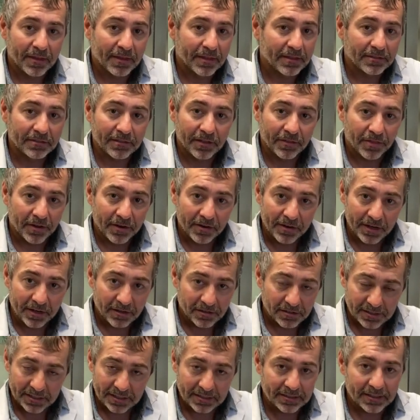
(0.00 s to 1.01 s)
This is a thirty or
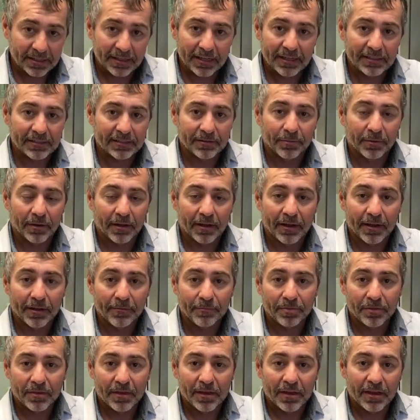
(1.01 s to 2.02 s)
sixty day supply,
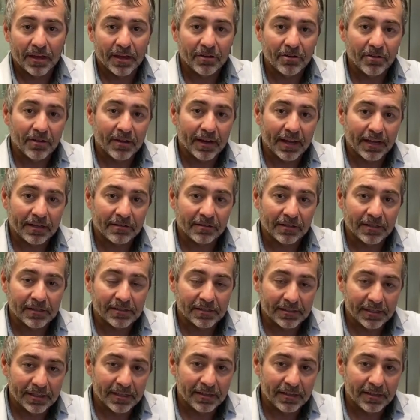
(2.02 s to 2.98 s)
and you can actually see